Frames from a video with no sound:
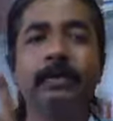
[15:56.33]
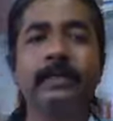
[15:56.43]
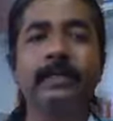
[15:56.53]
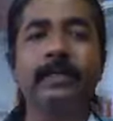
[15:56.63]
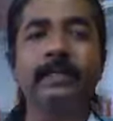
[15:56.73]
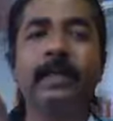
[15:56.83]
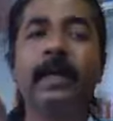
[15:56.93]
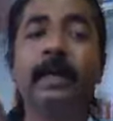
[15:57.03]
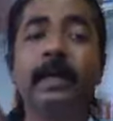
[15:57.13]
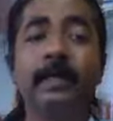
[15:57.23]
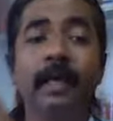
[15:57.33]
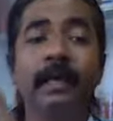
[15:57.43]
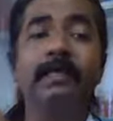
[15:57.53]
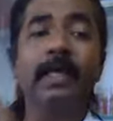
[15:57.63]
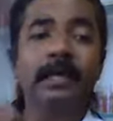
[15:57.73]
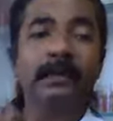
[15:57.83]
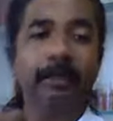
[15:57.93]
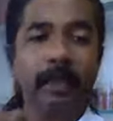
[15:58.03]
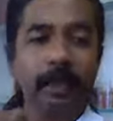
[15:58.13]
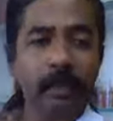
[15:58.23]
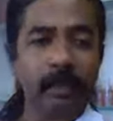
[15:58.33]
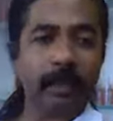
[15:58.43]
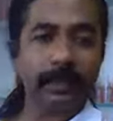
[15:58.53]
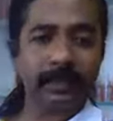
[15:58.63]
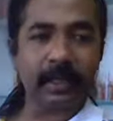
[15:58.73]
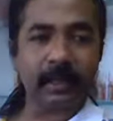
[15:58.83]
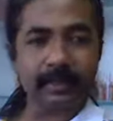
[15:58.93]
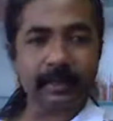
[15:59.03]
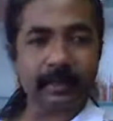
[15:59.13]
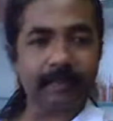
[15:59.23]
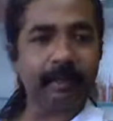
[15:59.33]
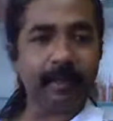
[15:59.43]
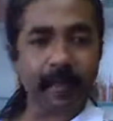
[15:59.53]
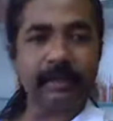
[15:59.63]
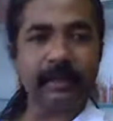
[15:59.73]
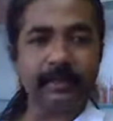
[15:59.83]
says things as per your desires. That